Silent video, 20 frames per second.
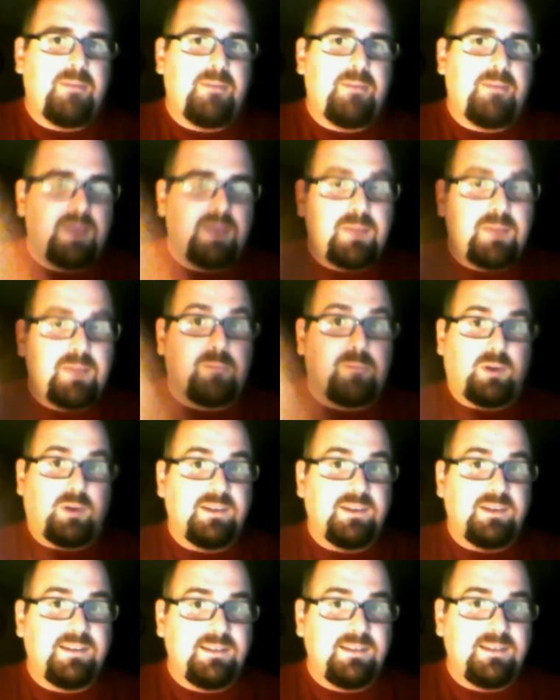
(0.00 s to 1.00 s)
and
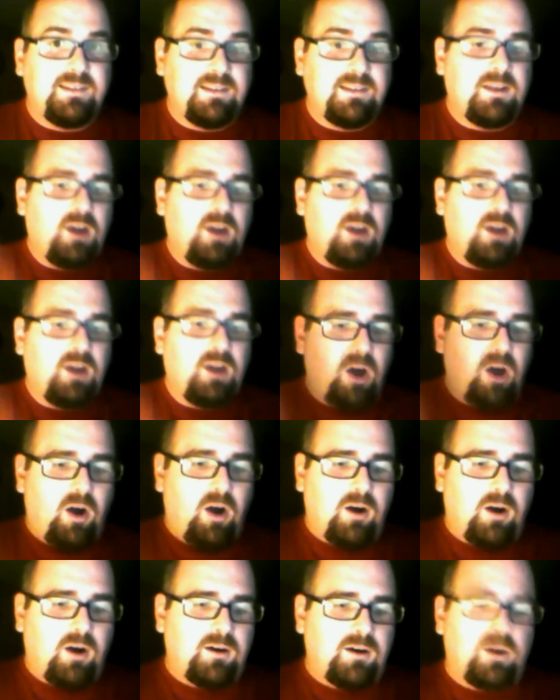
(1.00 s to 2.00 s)
preseason
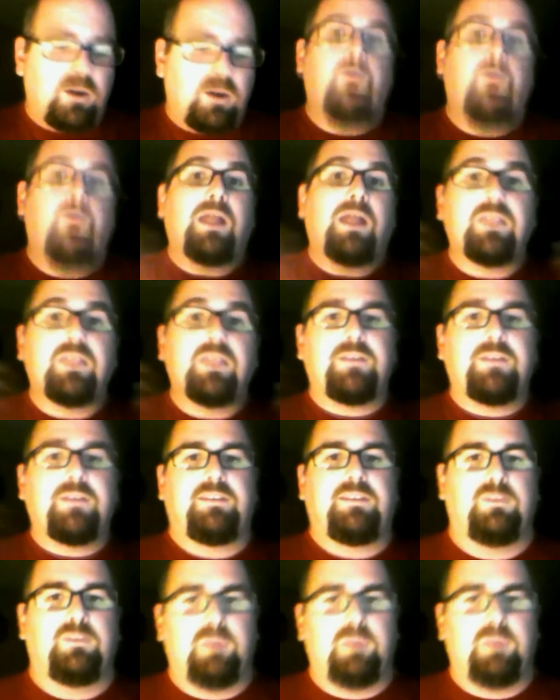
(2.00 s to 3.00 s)
are
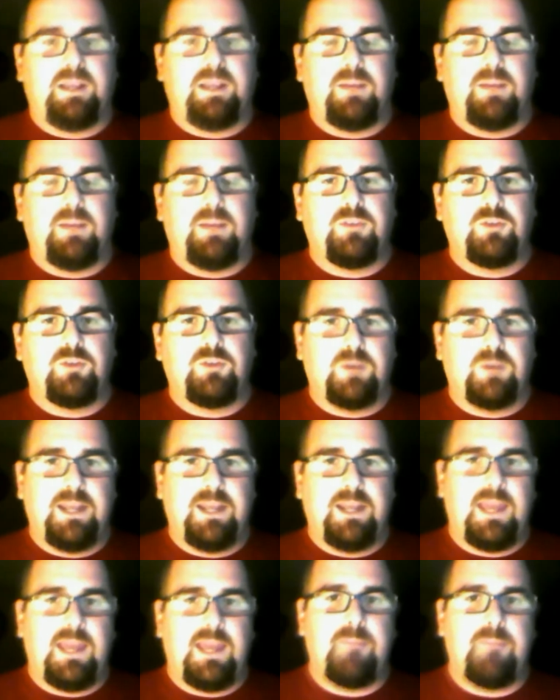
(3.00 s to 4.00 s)
irrelevant when it comes to training
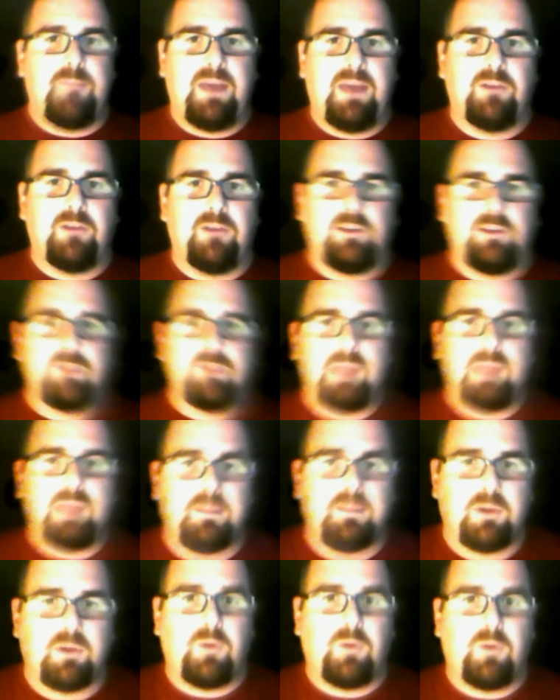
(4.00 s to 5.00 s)
camp battles under Mike
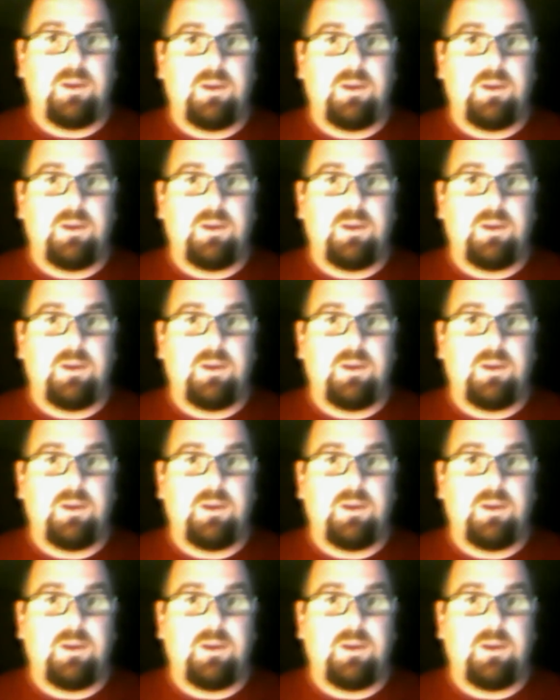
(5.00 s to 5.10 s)
McCoy.